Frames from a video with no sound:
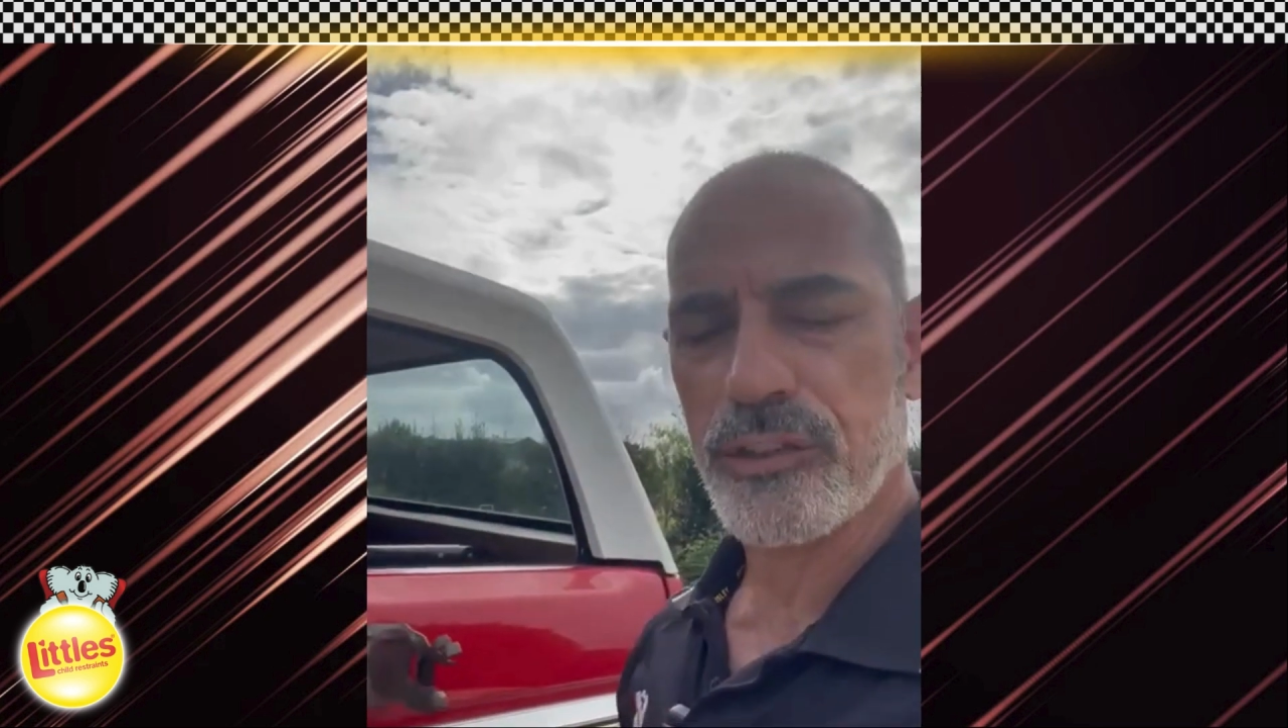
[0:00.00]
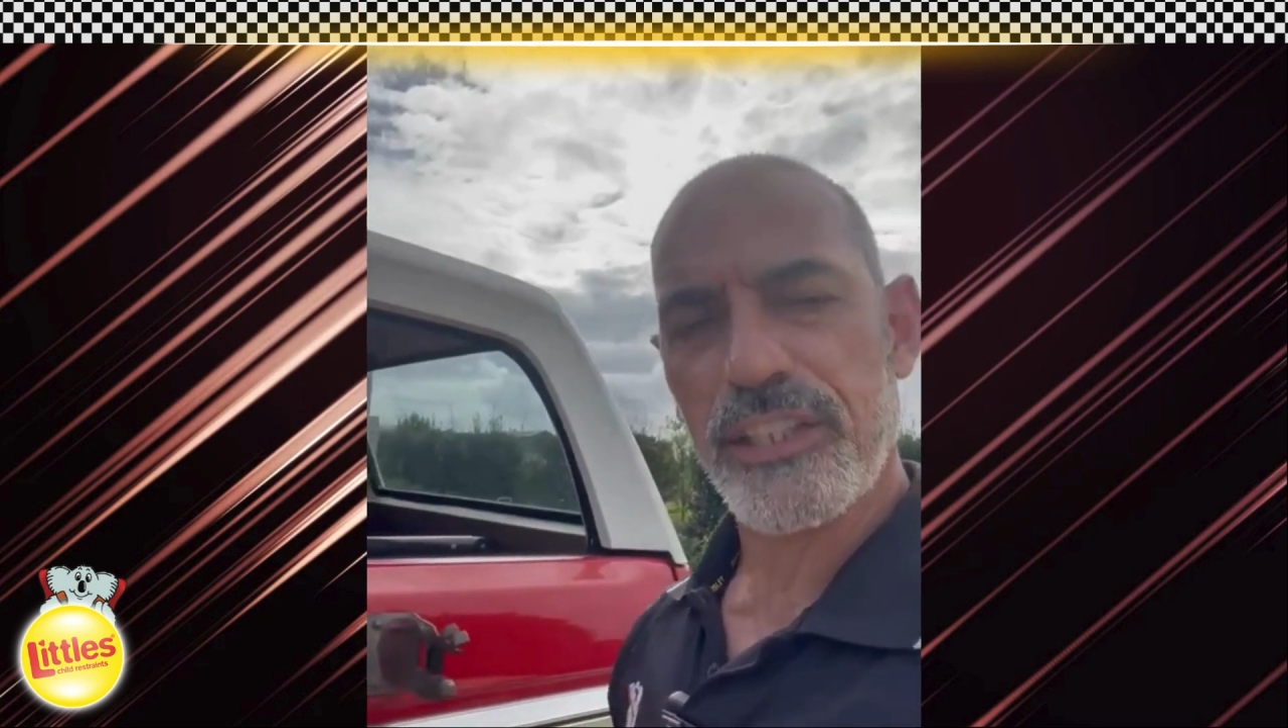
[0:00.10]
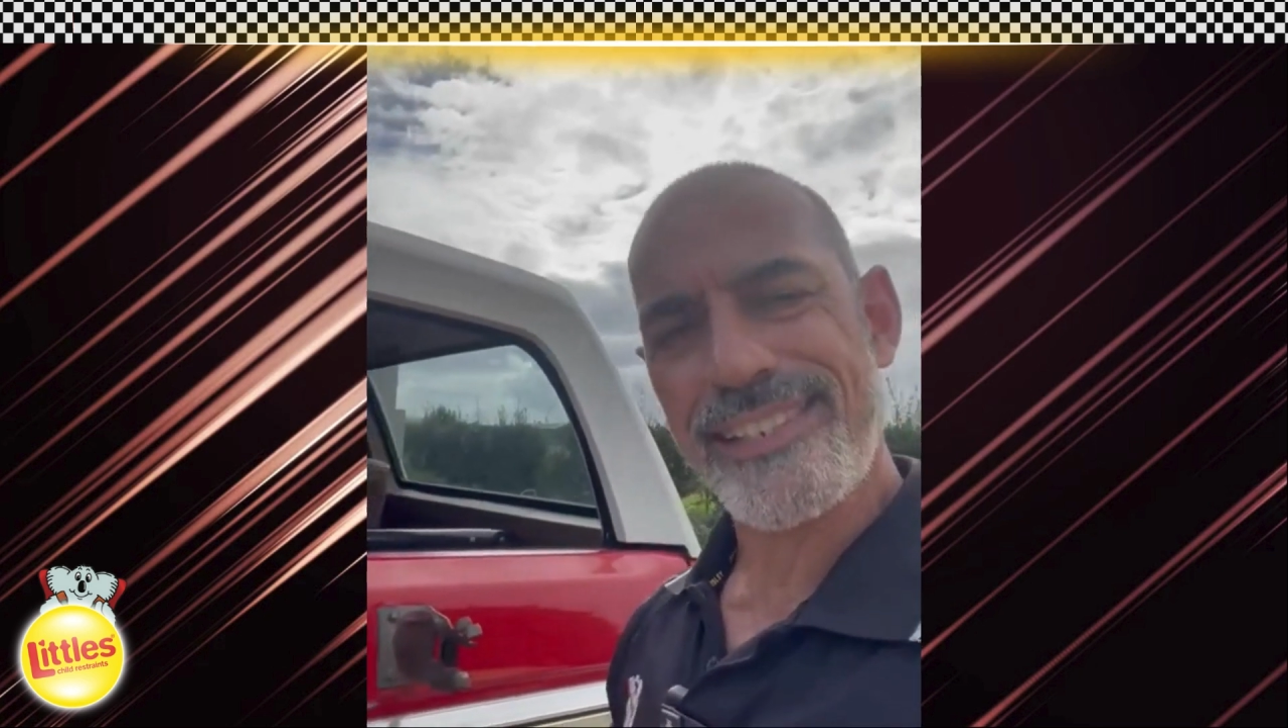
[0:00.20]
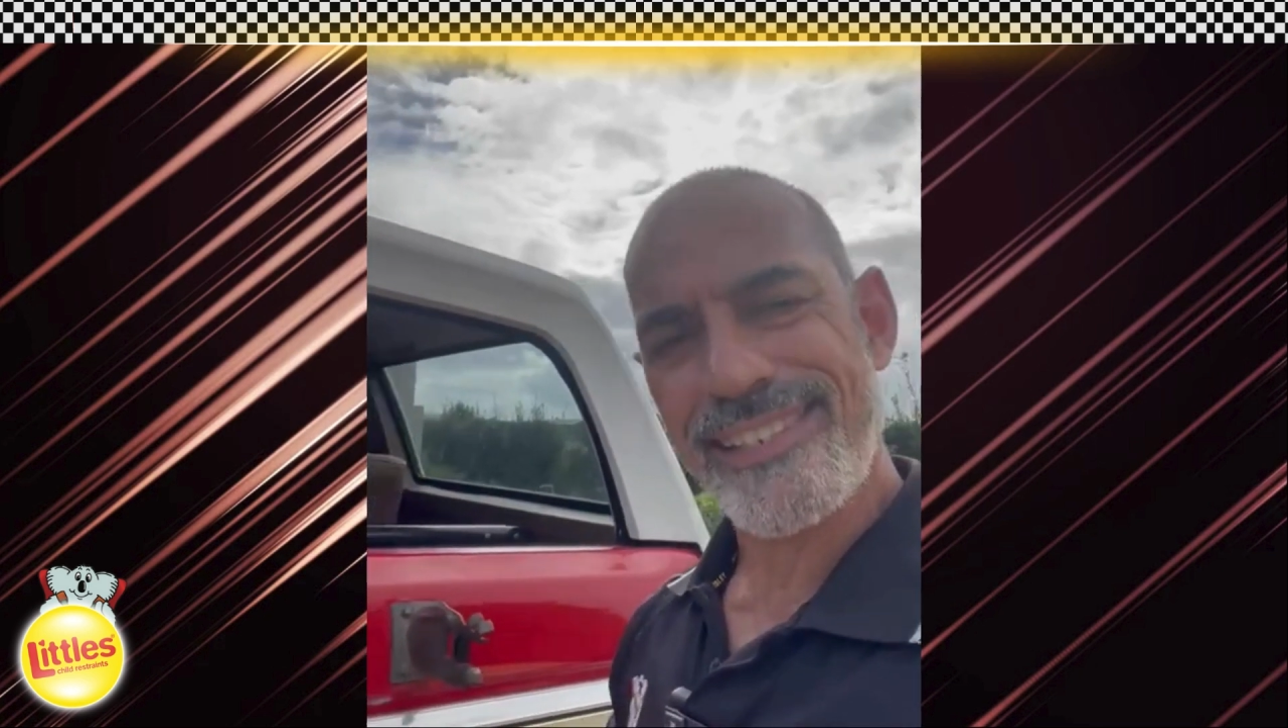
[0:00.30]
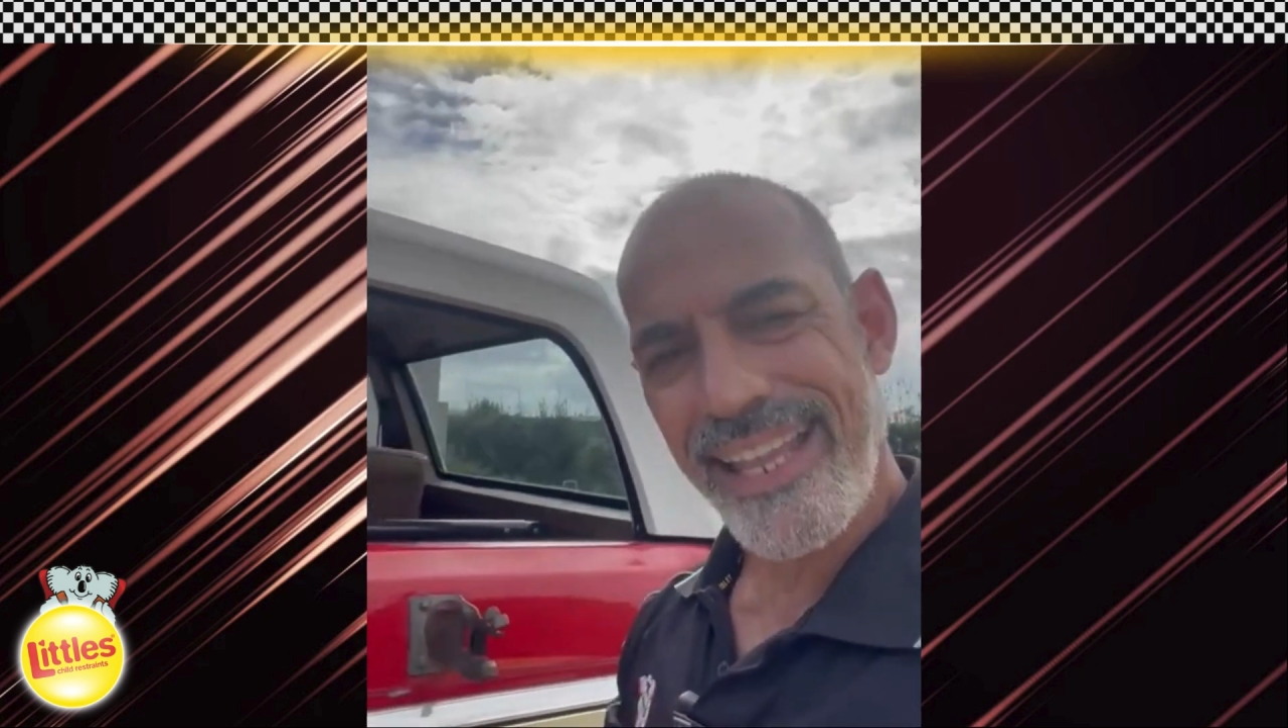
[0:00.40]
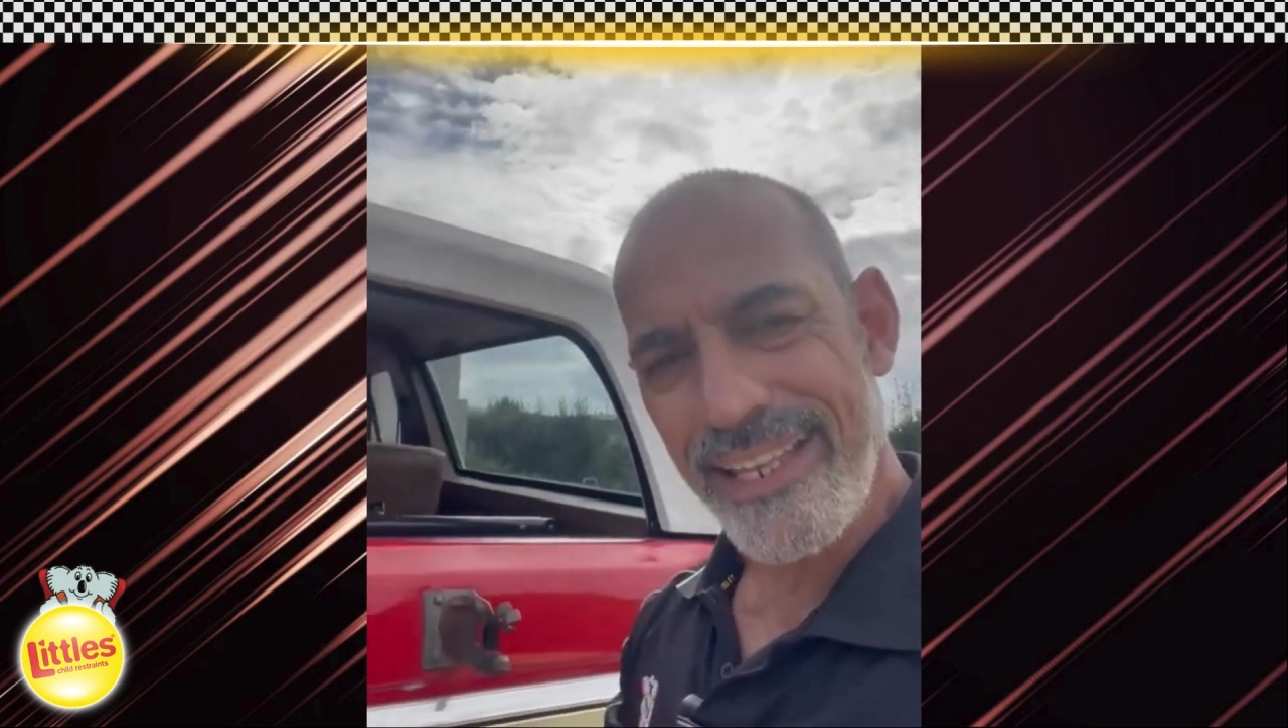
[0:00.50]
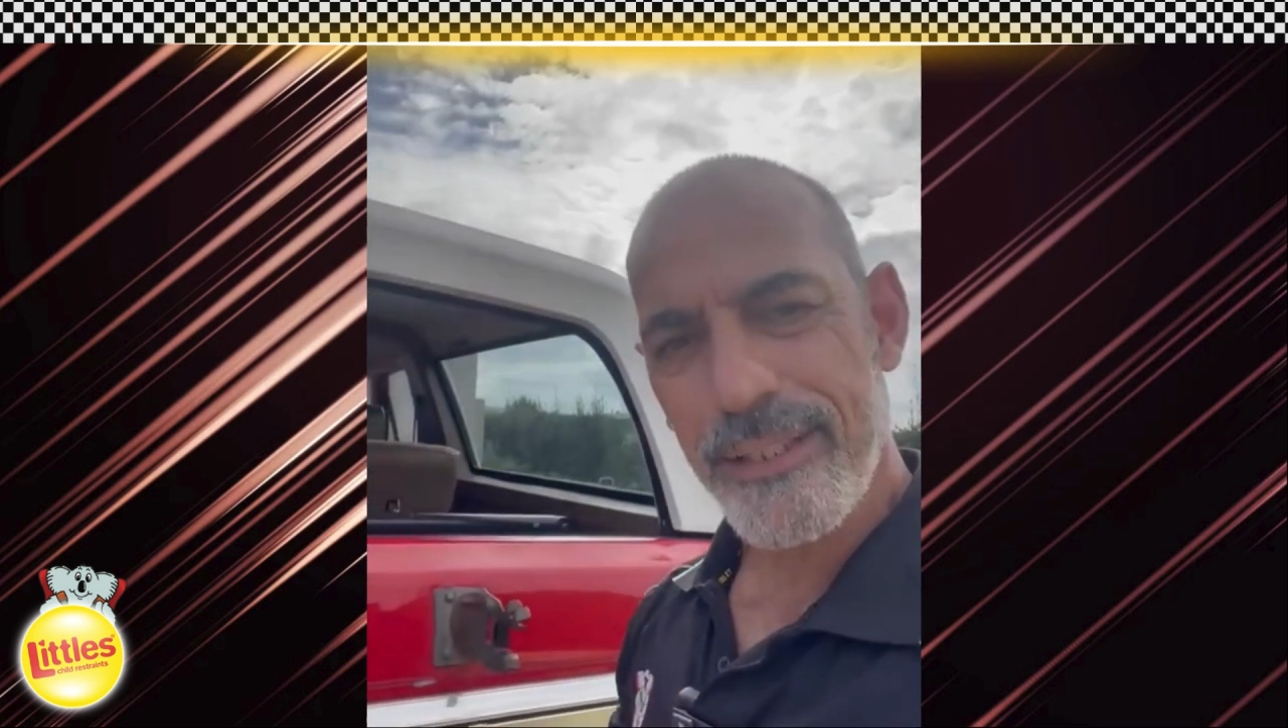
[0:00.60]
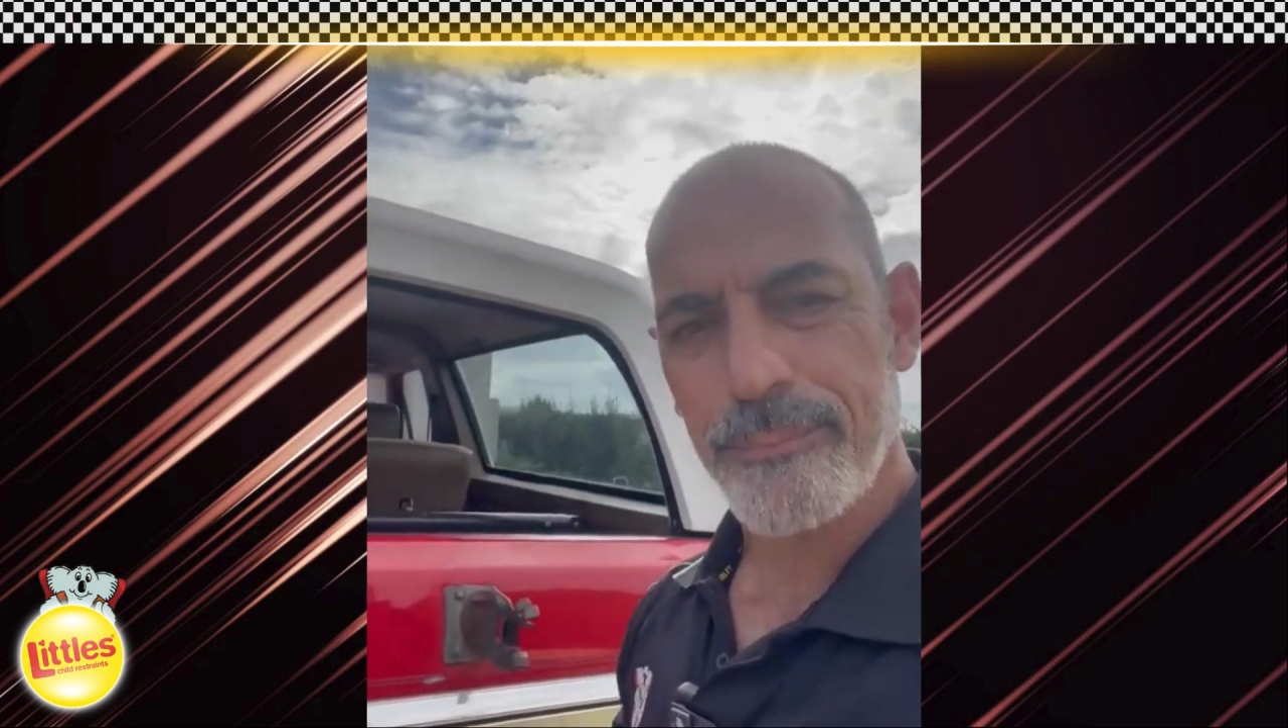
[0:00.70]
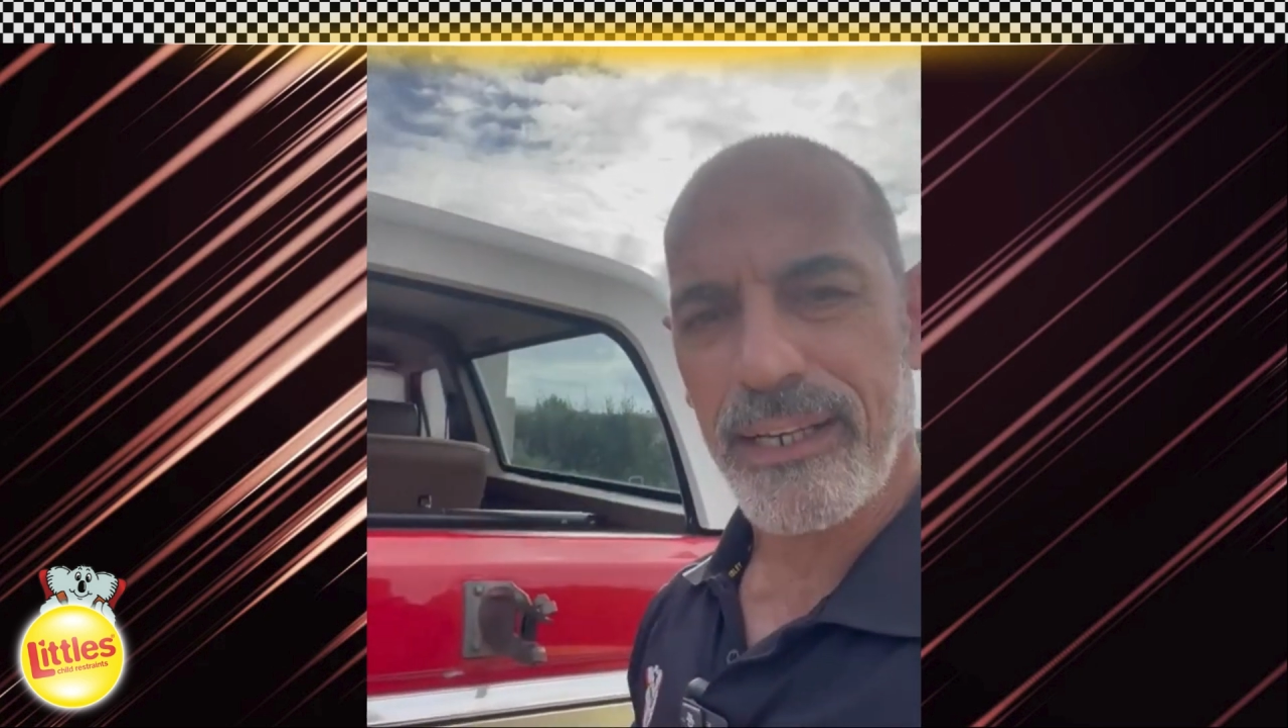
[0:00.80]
So the standard